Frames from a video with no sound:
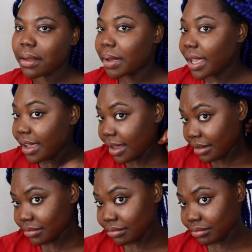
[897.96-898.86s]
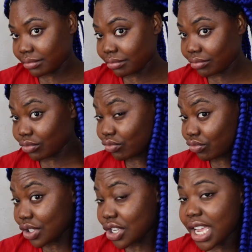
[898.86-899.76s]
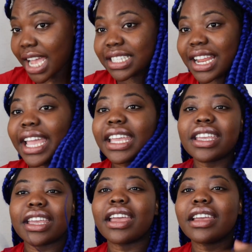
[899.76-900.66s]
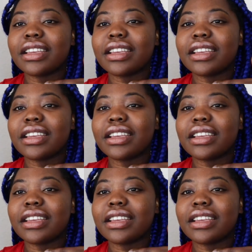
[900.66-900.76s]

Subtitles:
My hair, do you guys like it?